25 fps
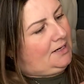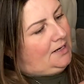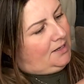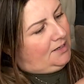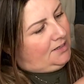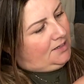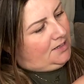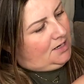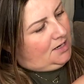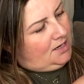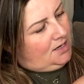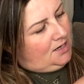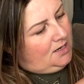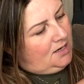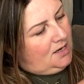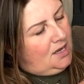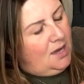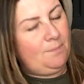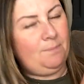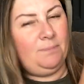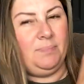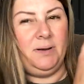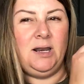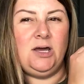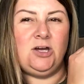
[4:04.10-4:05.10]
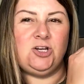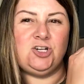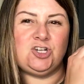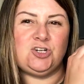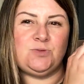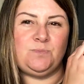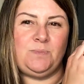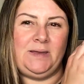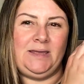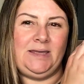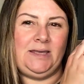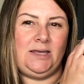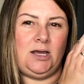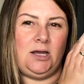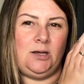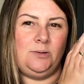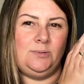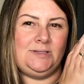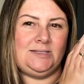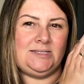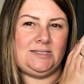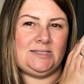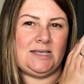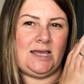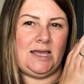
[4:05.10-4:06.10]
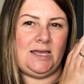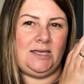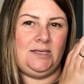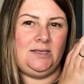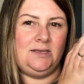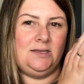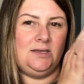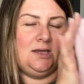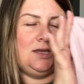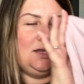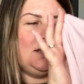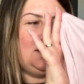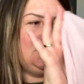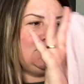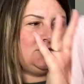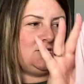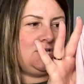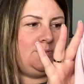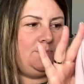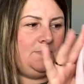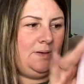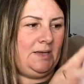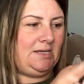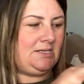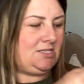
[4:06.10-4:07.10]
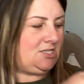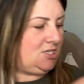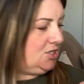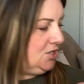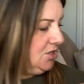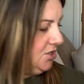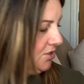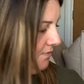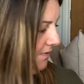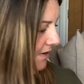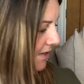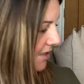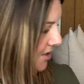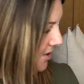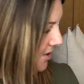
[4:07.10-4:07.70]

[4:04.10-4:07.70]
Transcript: like a blush pink, I would say. So I picked 3 of